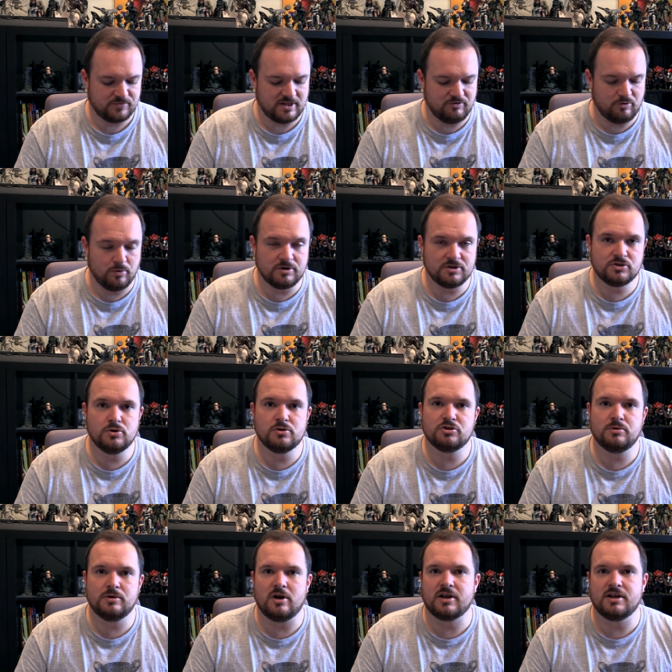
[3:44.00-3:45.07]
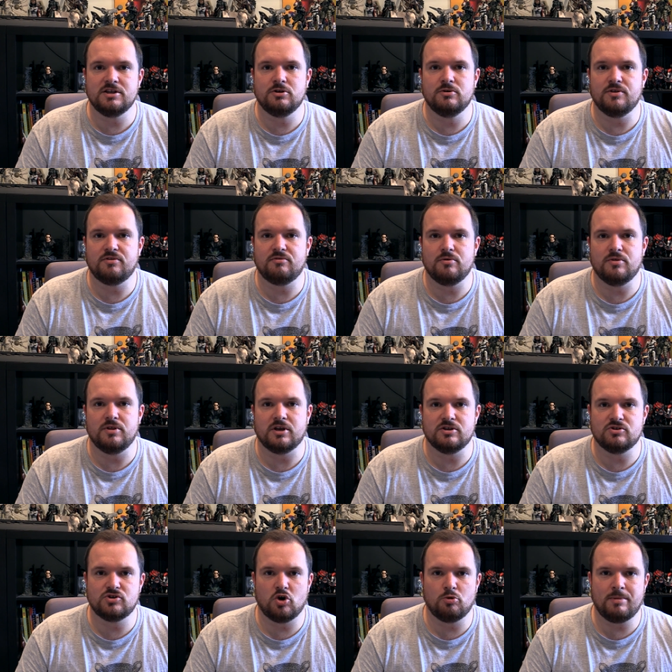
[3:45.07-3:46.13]
If I want to talk to it, I can do it through the
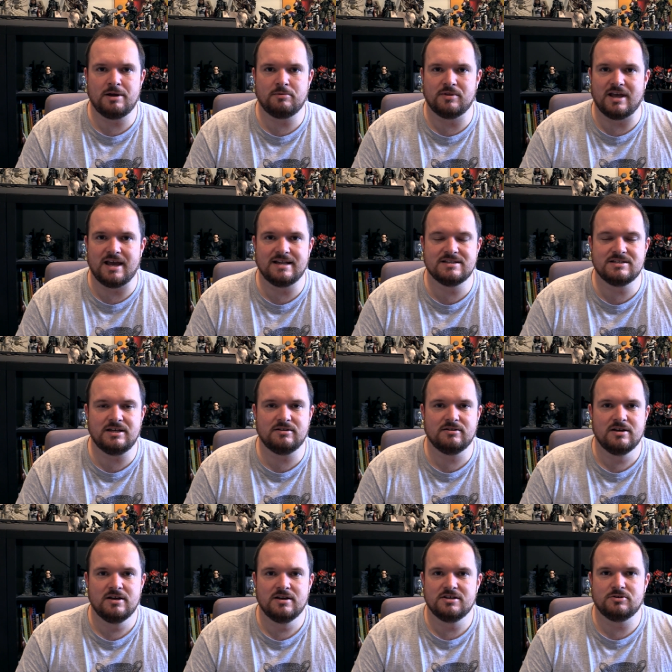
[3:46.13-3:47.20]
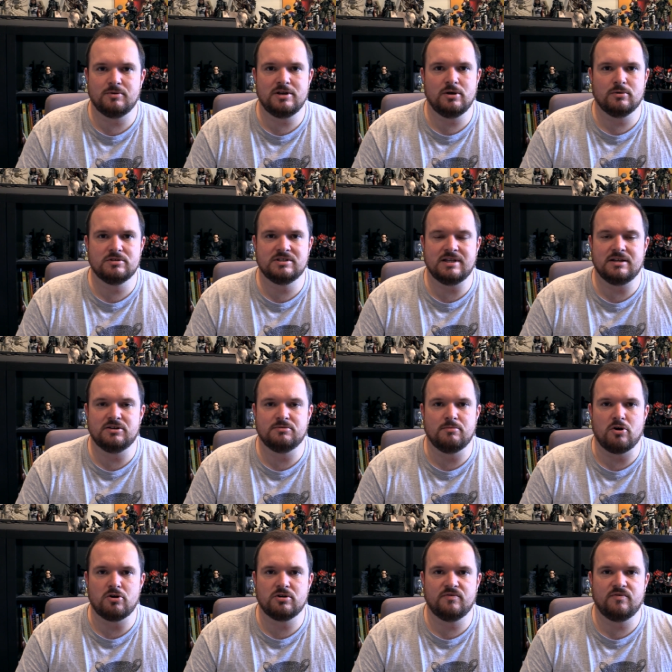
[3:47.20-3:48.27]
control pad with a headset. So any old standard
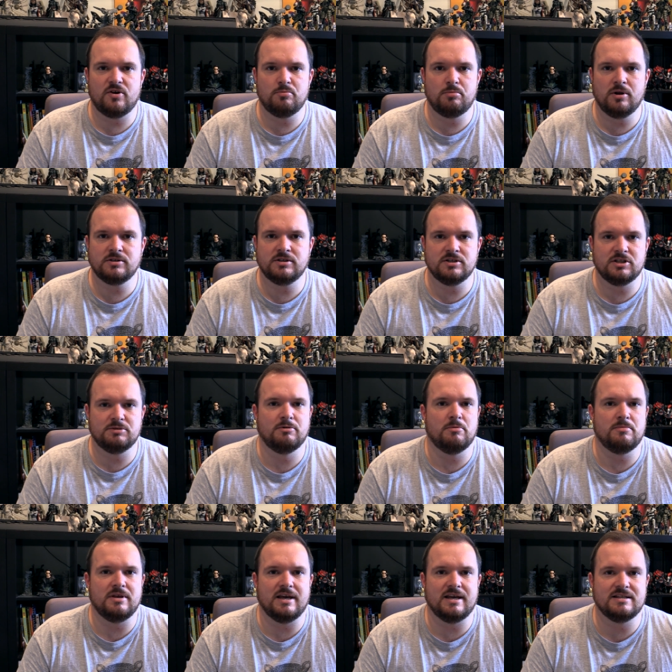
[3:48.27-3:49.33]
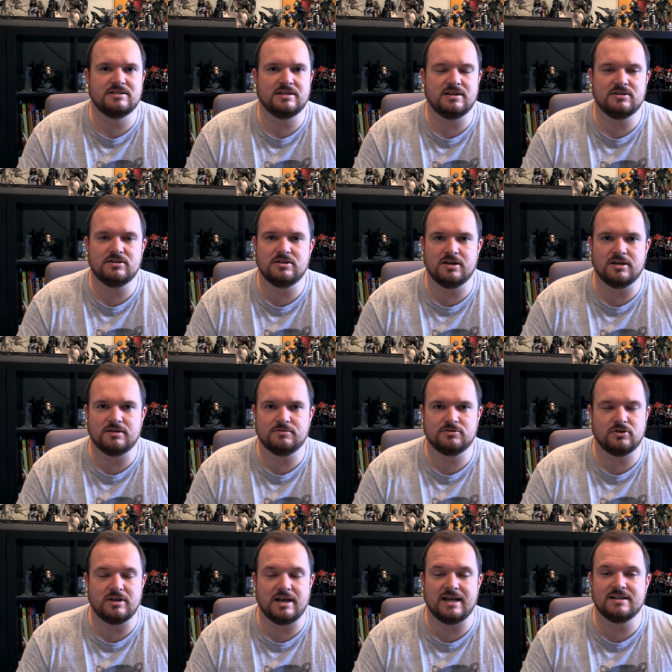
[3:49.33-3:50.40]
microphone plugged into the bottom of your headset,
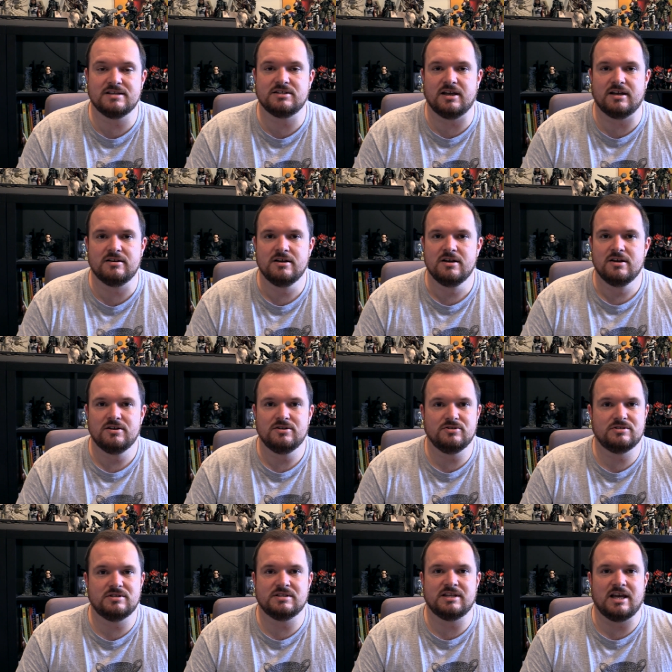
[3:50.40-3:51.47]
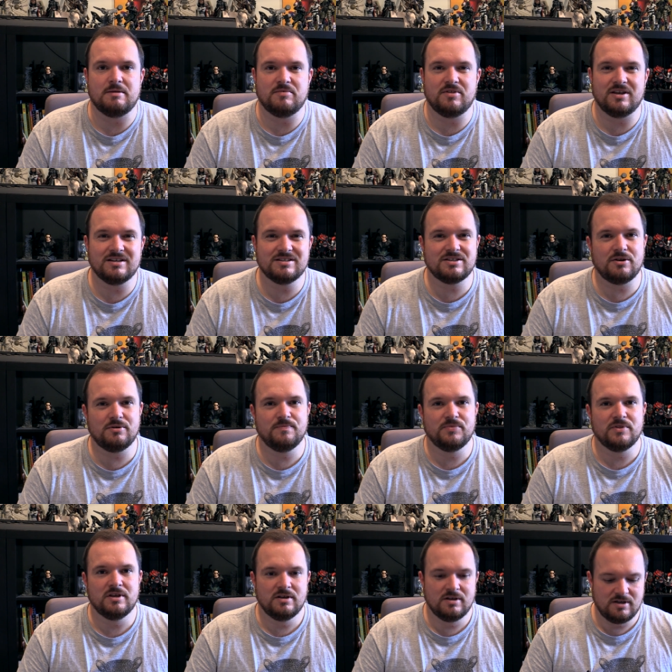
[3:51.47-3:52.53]
your handset, does the same thing. So
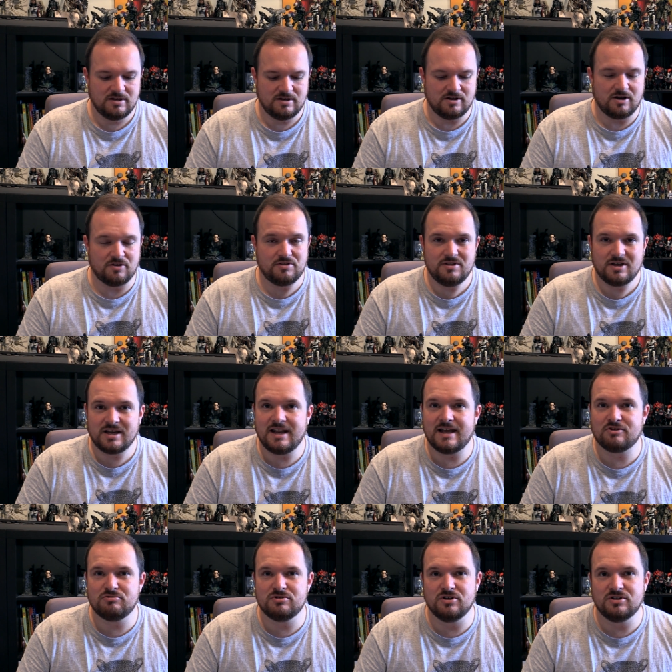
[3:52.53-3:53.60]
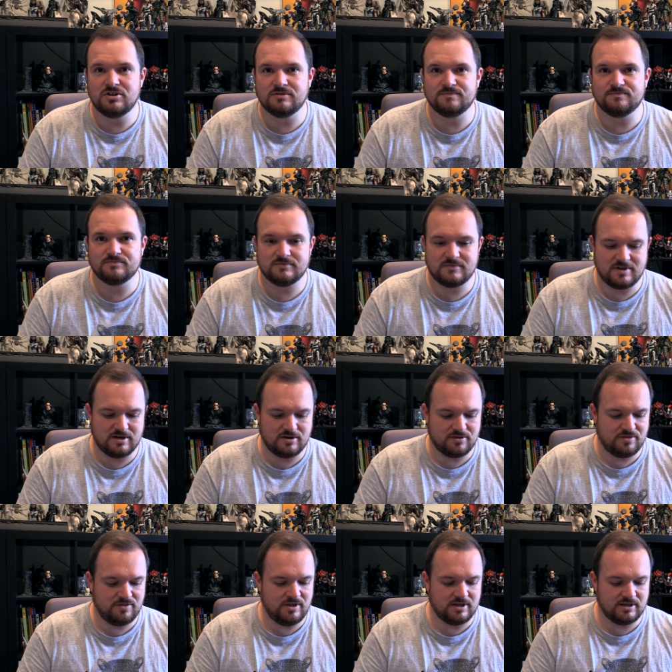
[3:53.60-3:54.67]
I think the Kinect's redundant, and I
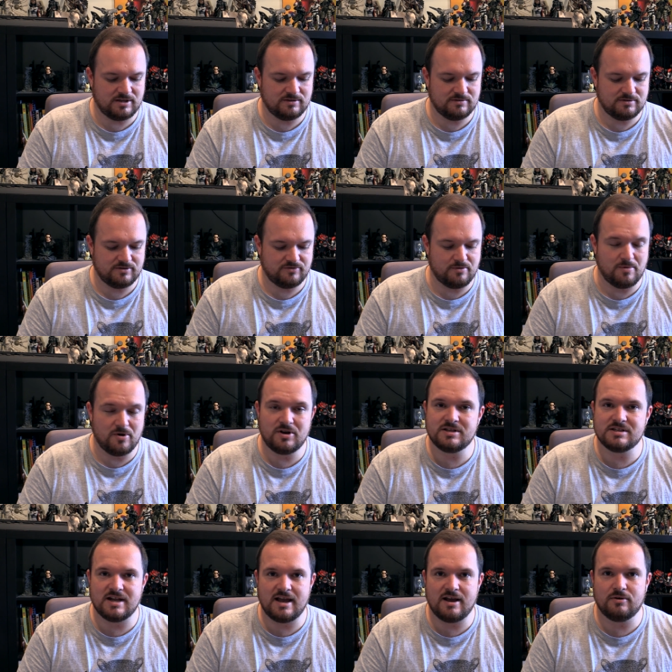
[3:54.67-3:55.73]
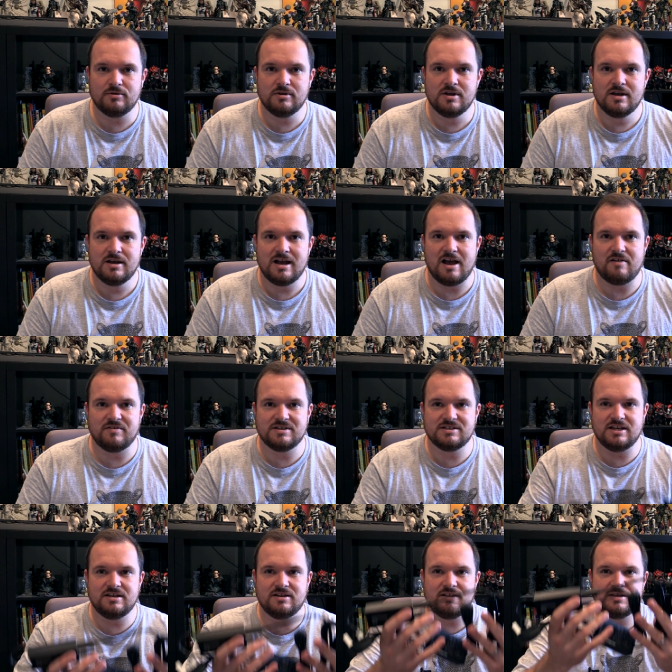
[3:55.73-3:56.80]
think, if I'm honest now, having seen